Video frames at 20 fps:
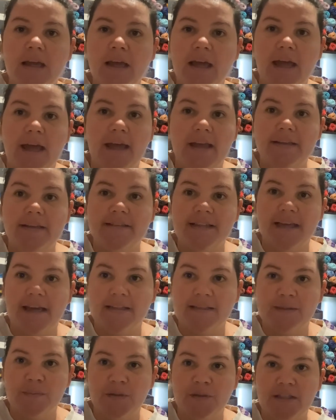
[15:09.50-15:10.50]
and
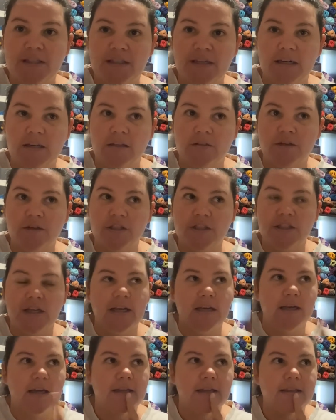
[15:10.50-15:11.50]
tag Yarn
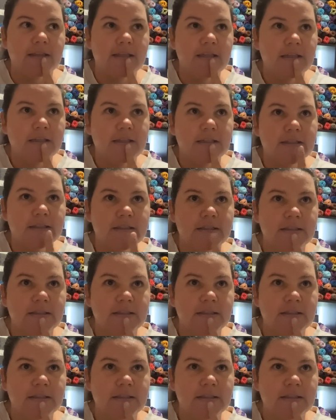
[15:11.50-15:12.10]
Crochet. I think